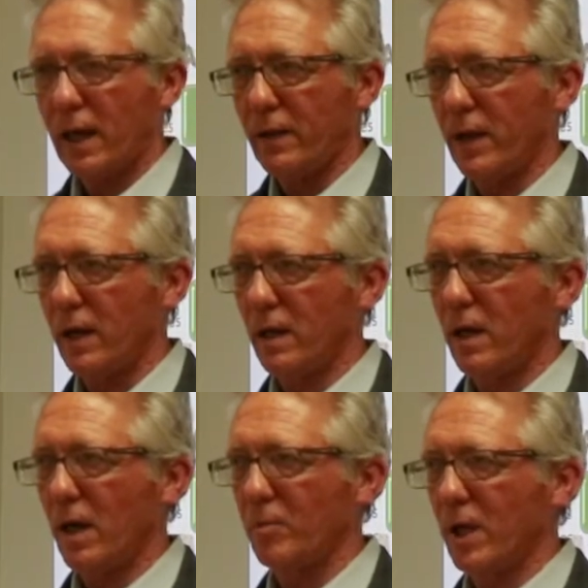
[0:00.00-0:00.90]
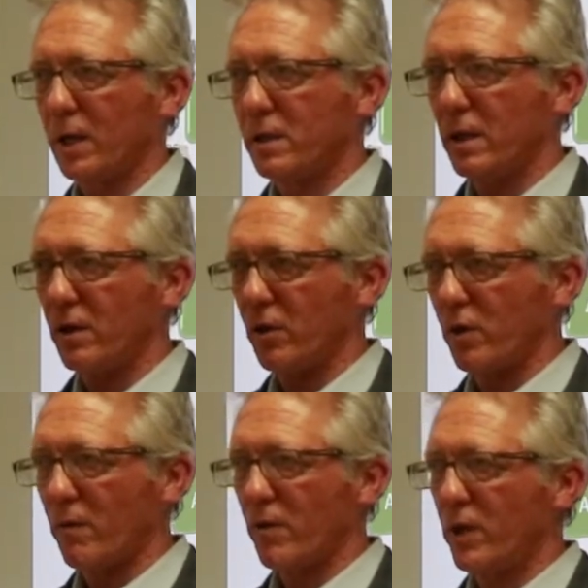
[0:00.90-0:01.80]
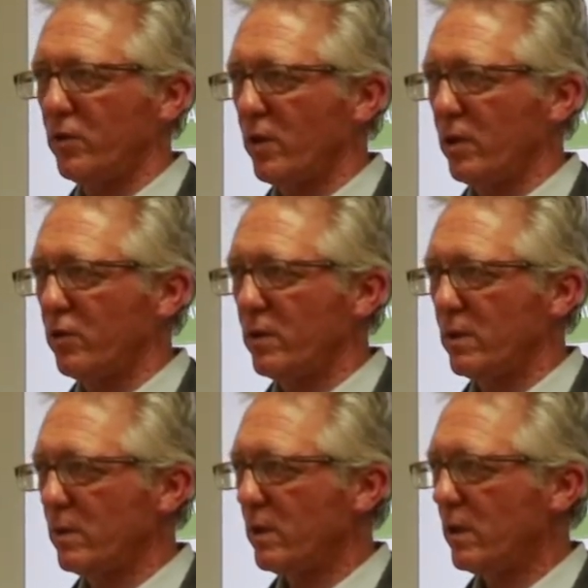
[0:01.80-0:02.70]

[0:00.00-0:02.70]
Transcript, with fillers: then I'm locked in because I've already judged you.